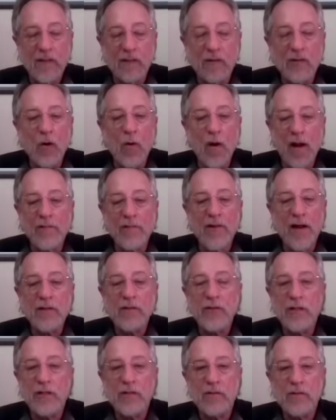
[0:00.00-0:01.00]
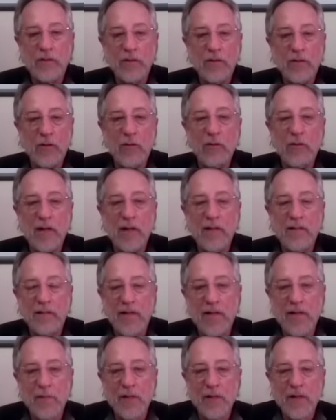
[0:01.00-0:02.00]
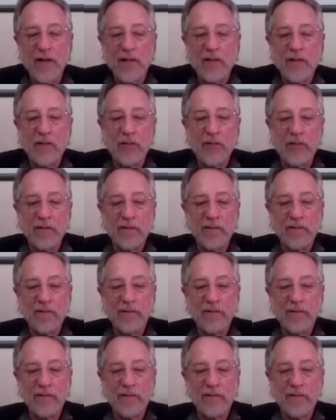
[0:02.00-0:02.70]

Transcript: No, I've actually used that same analogy.